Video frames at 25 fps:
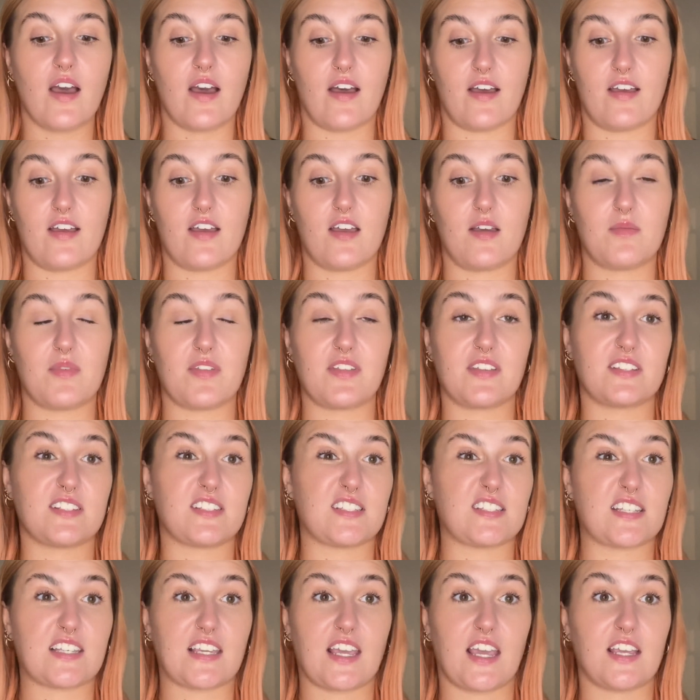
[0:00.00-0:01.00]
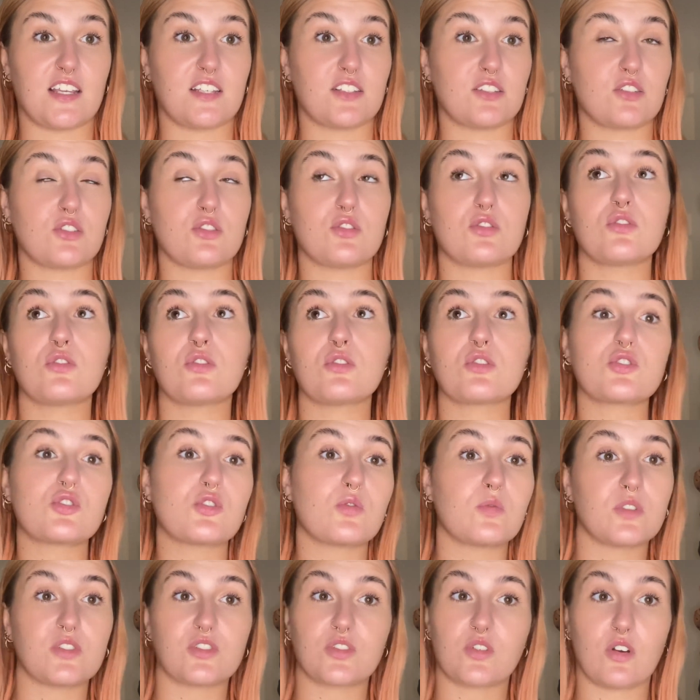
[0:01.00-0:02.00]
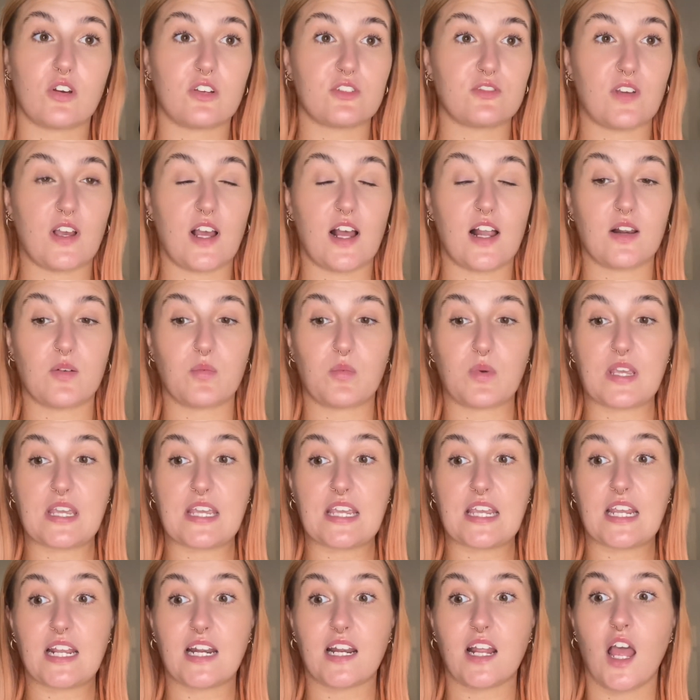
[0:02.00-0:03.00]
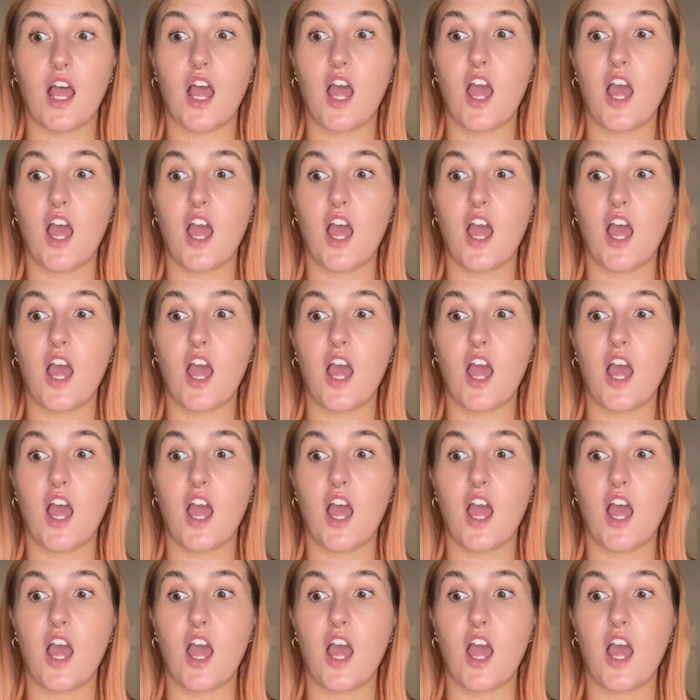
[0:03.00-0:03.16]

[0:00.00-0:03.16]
This is in case you're not sure what to go as for Halloween,